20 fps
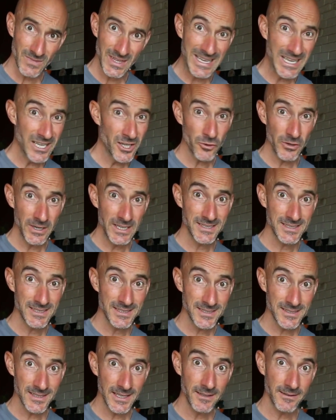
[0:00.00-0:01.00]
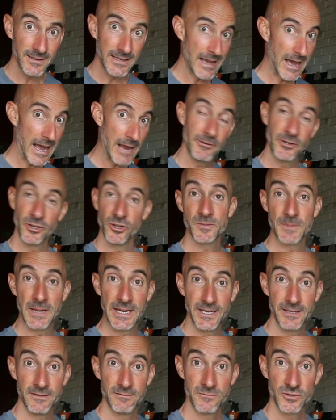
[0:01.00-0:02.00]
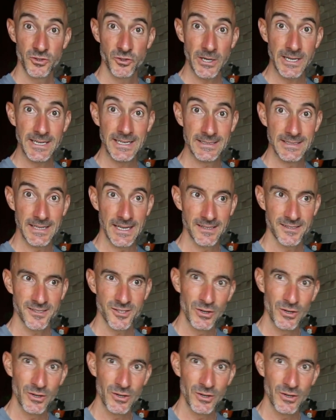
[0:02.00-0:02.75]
increased slightly, I reduced my training days.